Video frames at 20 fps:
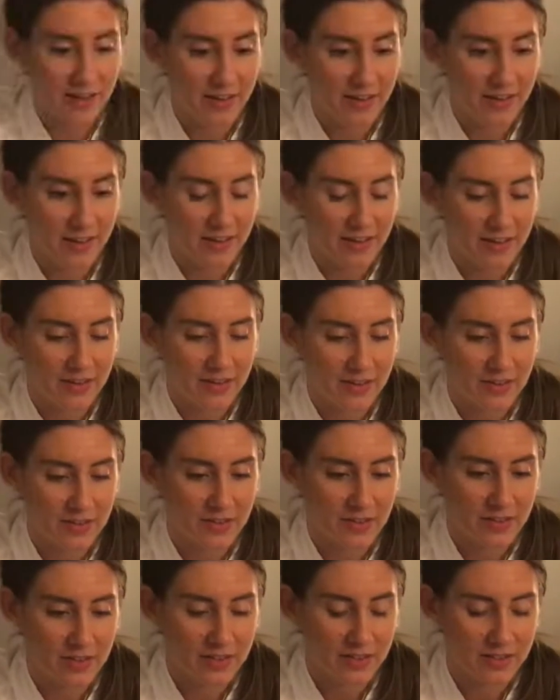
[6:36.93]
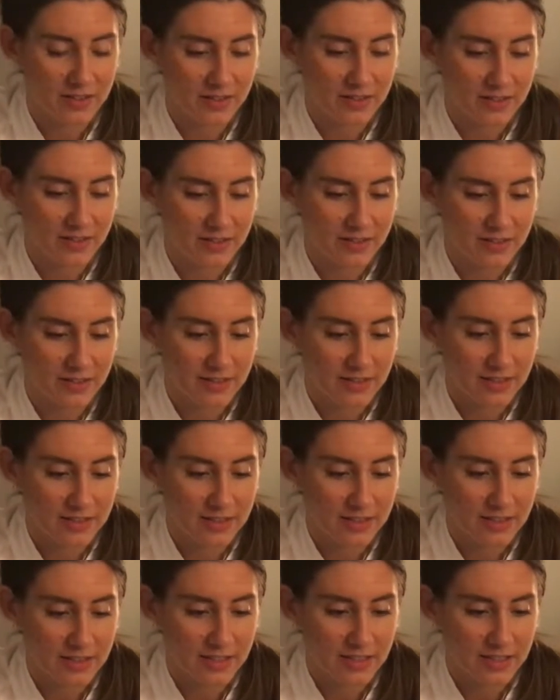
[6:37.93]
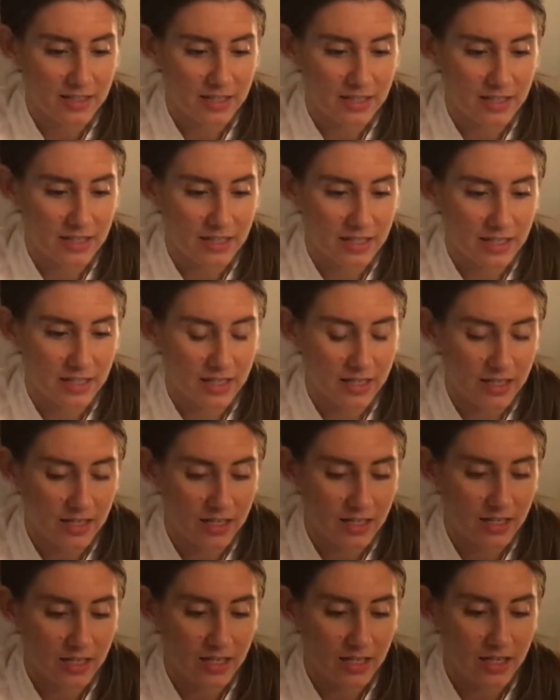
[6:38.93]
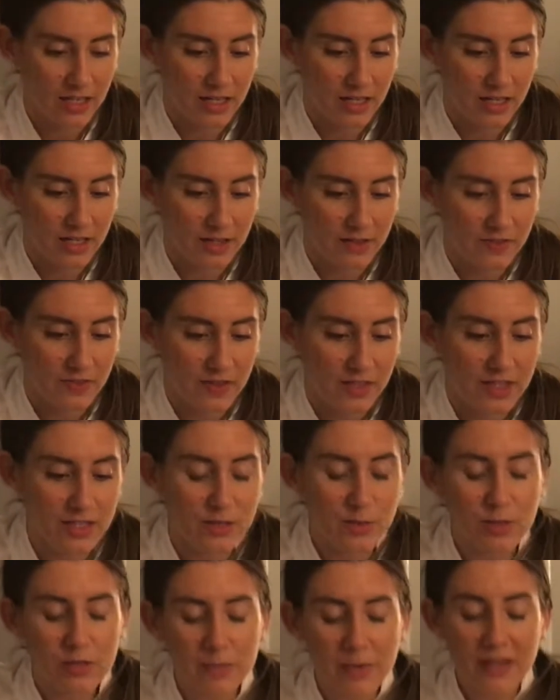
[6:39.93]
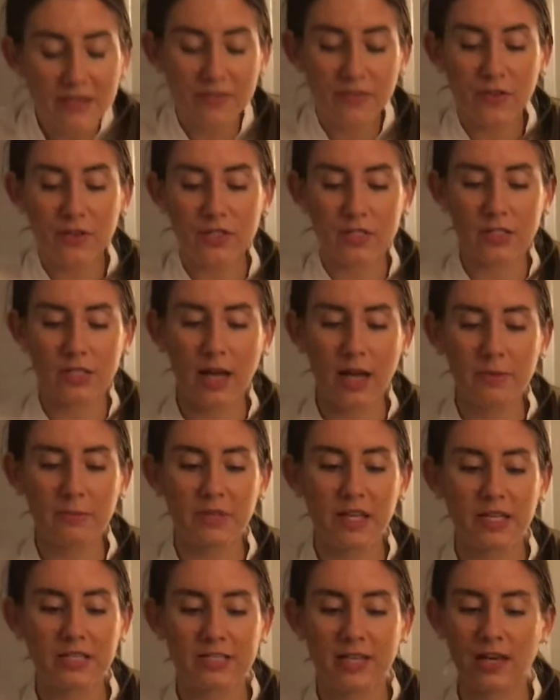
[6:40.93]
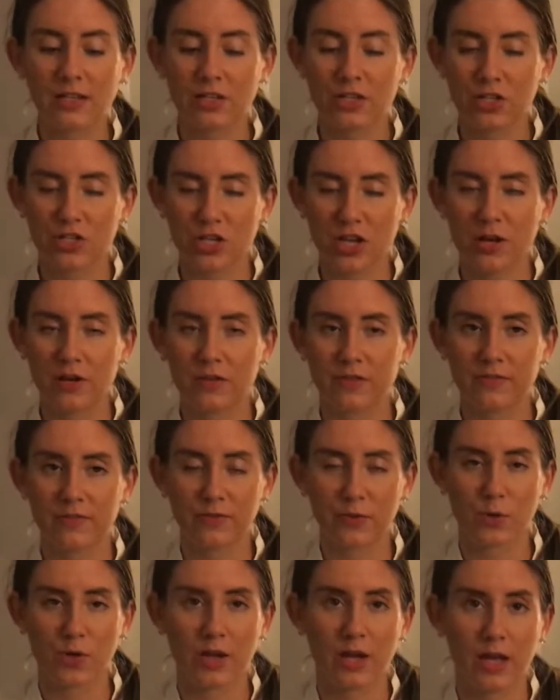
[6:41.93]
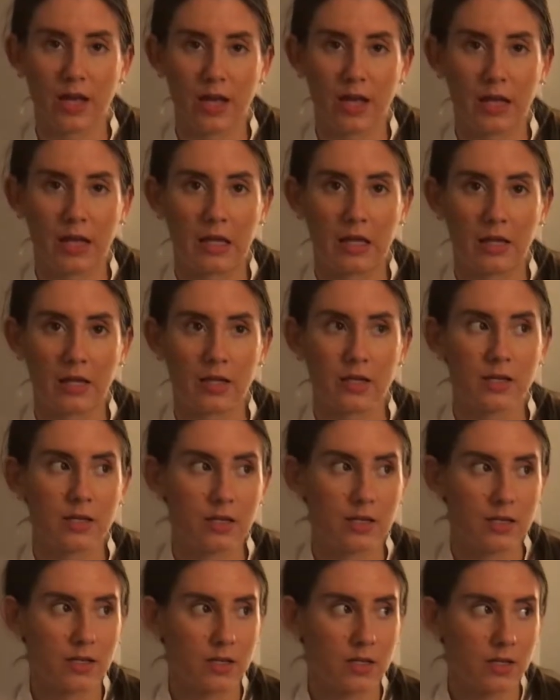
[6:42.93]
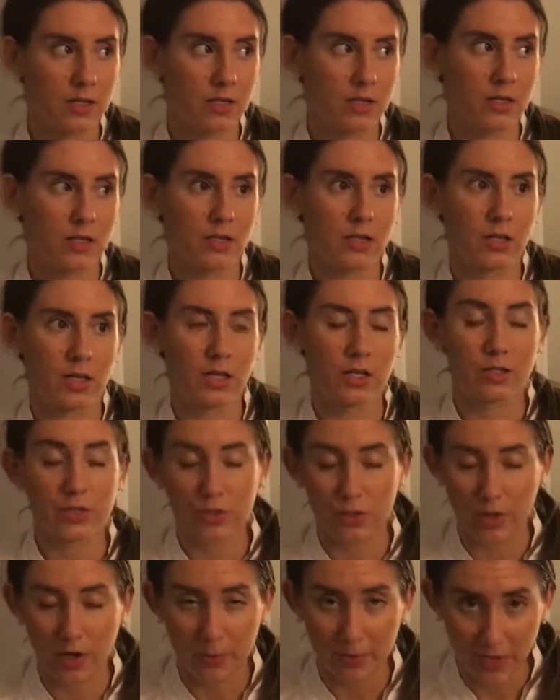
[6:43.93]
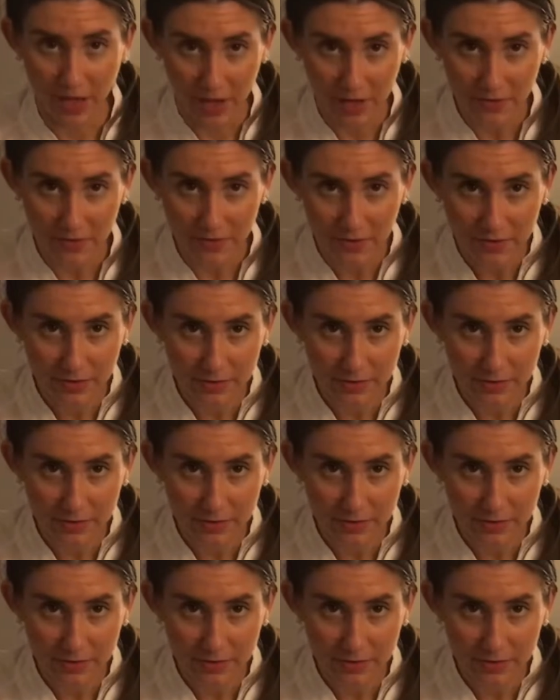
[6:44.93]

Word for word: This was your first time laying down in a shower. How did you feel about it? This was my first time laying down in a shower for a Instagram Live